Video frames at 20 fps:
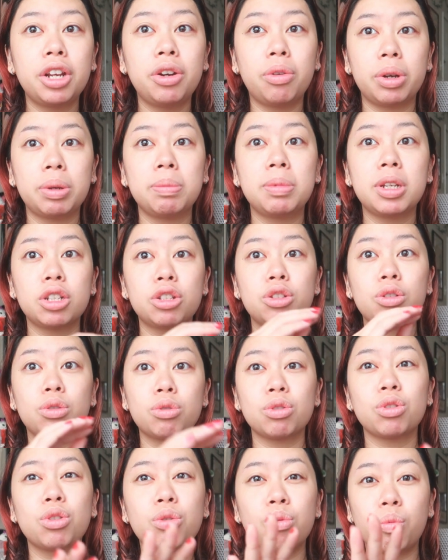annoying because
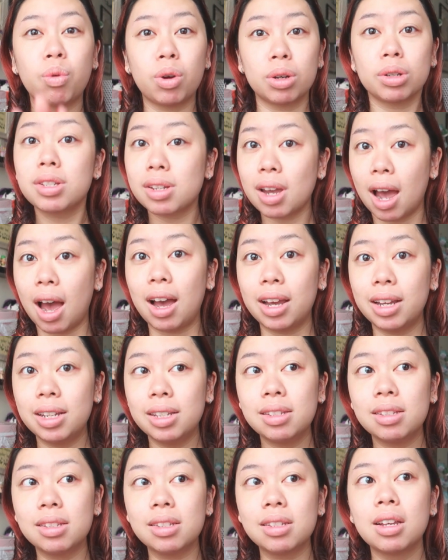those are the worst
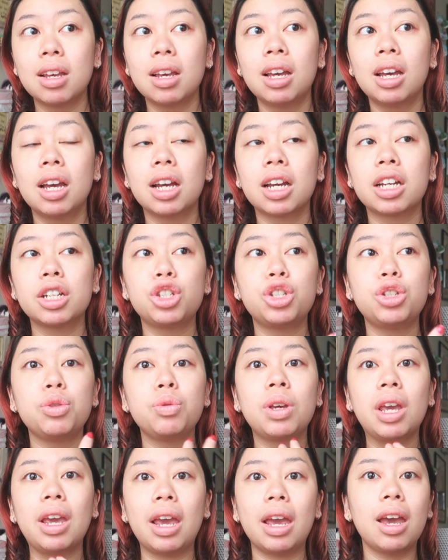kinds. because you
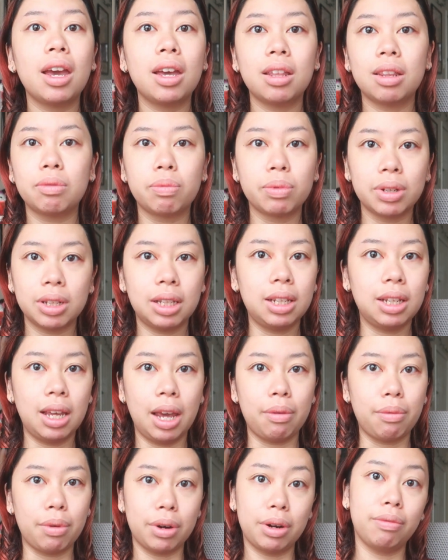can't really
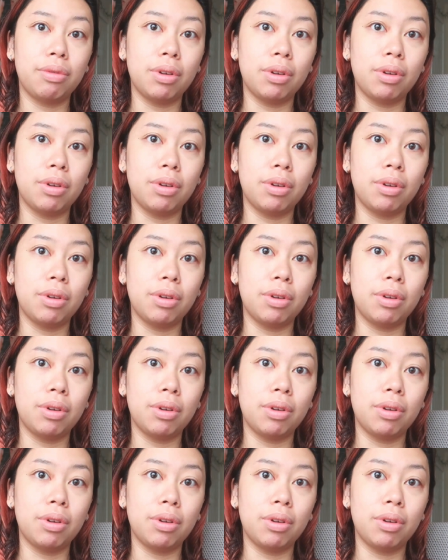get rid of